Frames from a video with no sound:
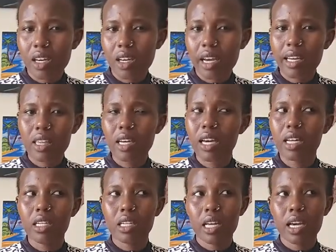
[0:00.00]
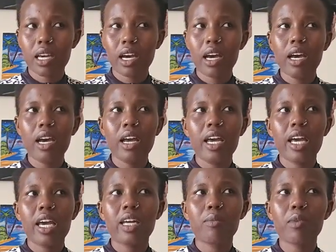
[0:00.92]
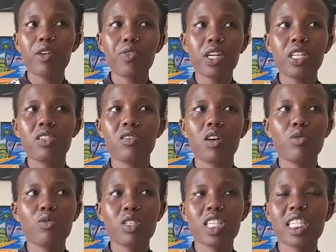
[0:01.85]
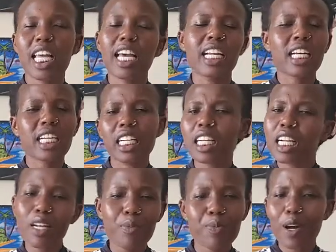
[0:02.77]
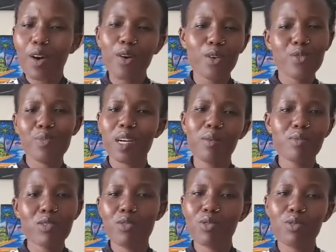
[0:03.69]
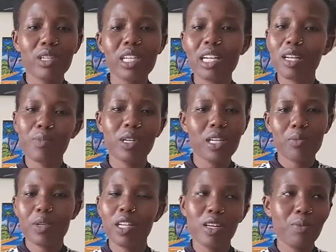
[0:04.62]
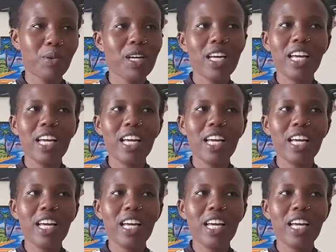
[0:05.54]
I think I did a year. And my friend is the one who was just like, clip now, you become so good, clip, clip, clip.